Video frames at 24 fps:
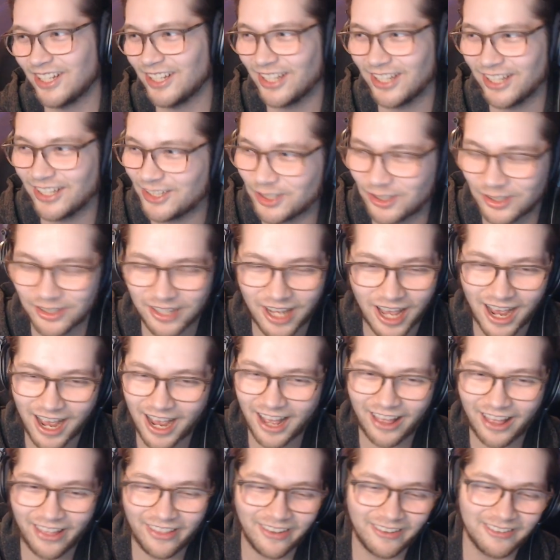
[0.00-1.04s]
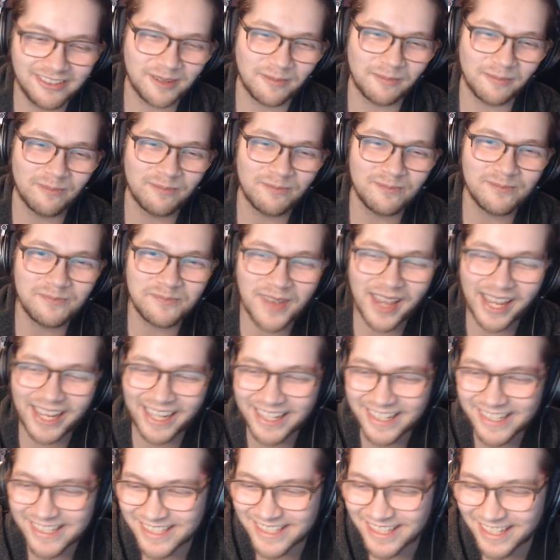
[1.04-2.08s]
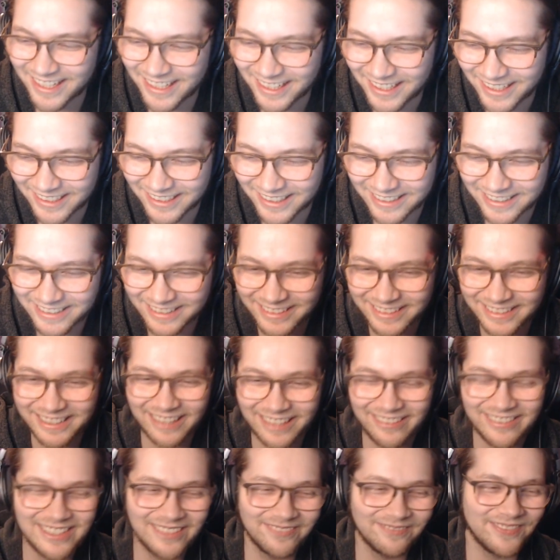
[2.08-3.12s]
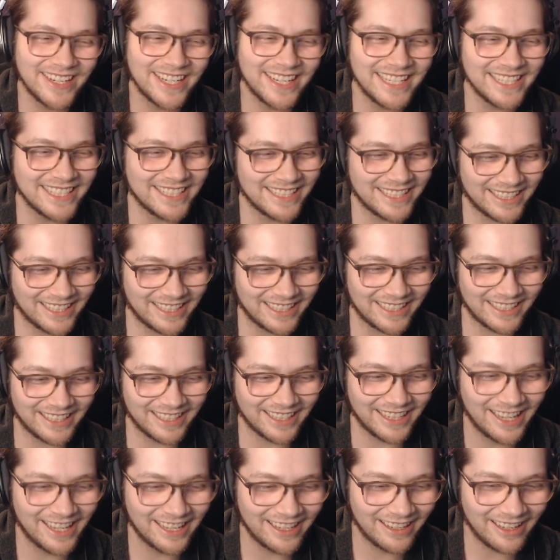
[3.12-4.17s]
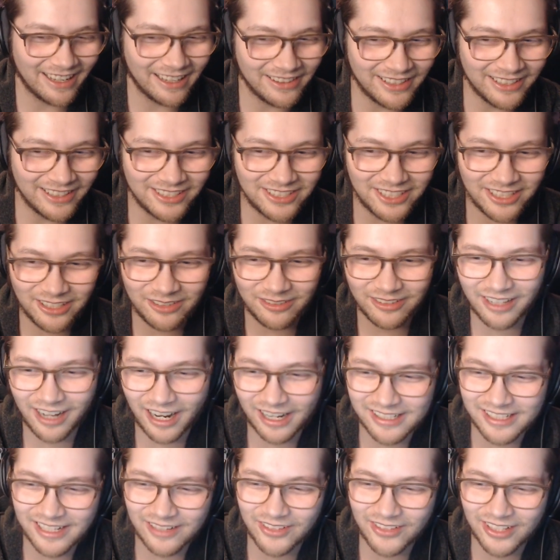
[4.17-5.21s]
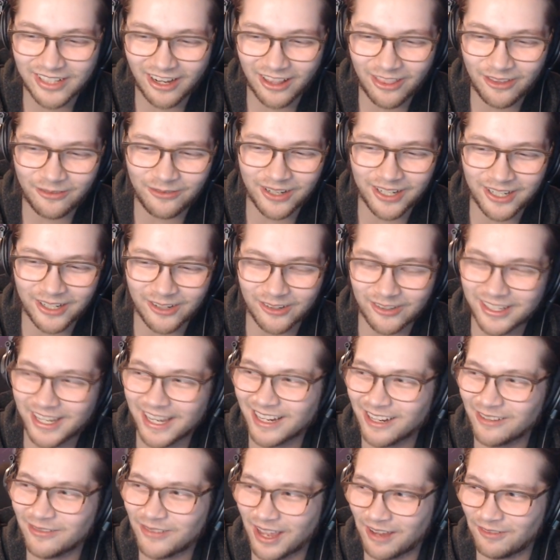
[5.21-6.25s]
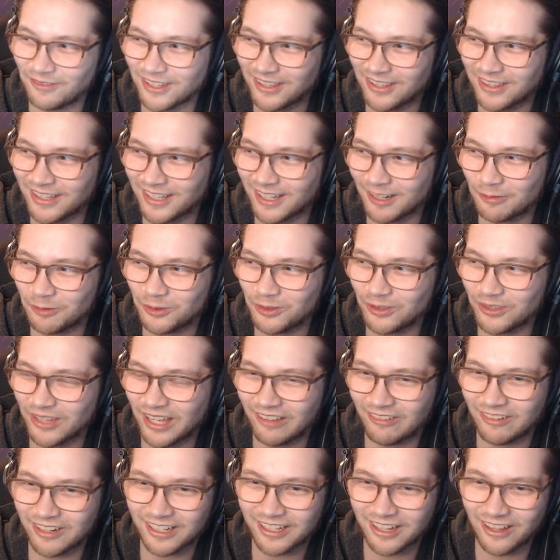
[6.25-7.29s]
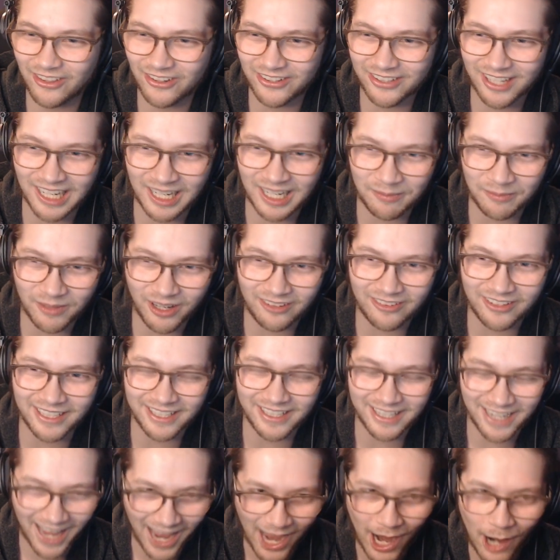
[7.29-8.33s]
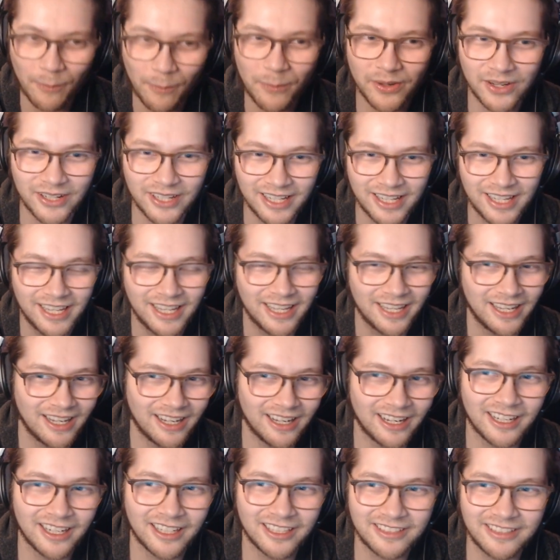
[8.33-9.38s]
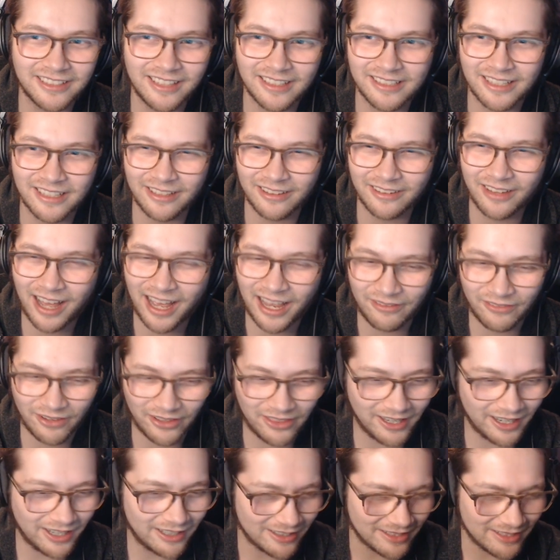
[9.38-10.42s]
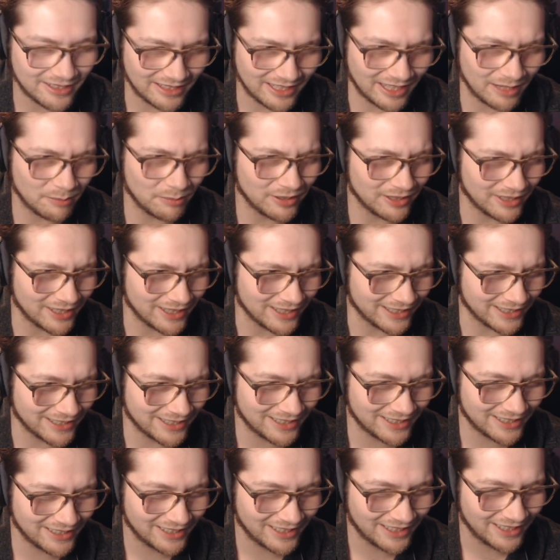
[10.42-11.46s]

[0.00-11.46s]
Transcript: Dude, that was amazing, dude. That was amazing. Didn't she do it? I saved another video, King of Everything. We'll do that one another time, not right now, but uh, she does it live. I think at the same place.